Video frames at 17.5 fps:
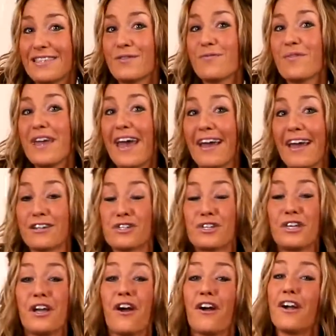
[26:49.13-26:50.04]
we
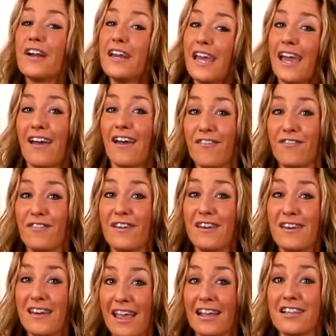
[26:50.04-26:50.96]
actually already have
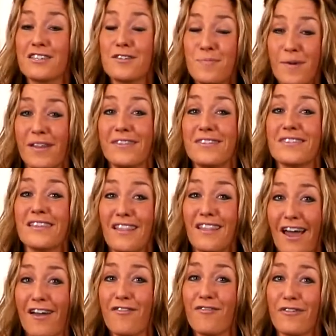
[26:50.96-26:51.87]
next month's
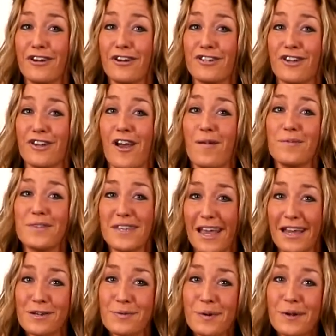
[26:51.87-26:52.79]
live workshop
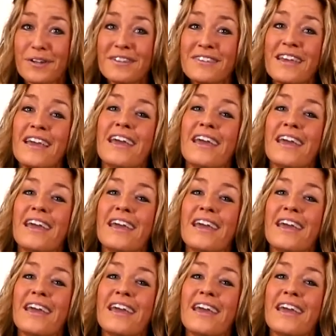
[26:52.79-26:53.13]
scheduled.